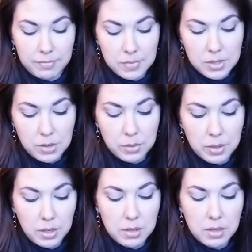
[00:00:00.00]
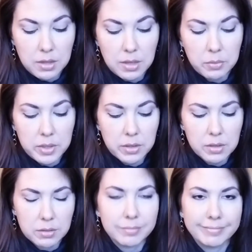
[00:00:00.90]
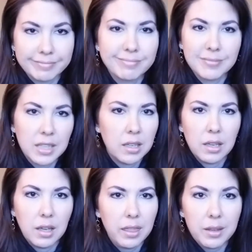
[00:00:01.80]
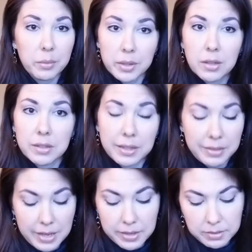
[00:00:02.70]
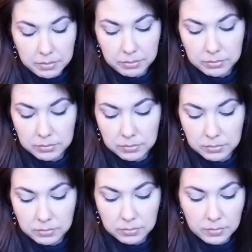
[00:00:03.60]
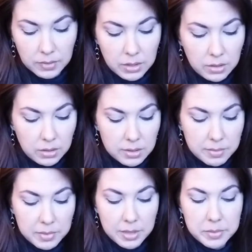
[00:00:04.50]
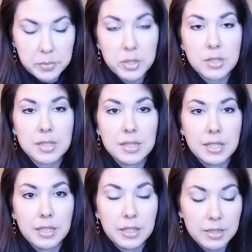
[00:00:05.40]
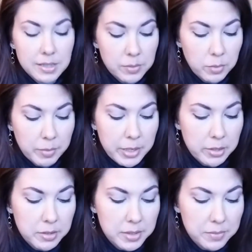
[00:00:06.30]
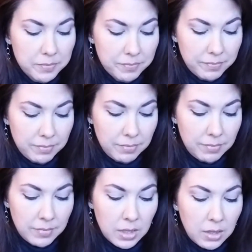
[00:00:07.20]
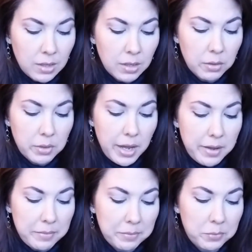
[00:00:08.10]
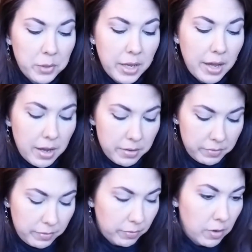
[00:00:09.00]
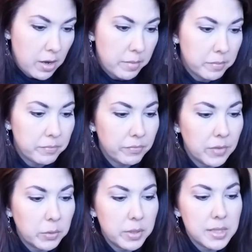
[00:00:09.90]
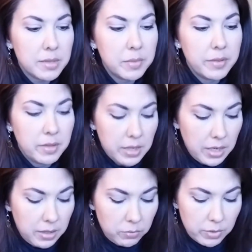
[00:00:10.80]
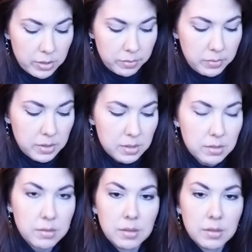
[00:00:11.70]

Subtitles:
So, and I think that we all get that. Sometimes we just need some reminders. Okay, we have from the Wisdom of the Hidden Realms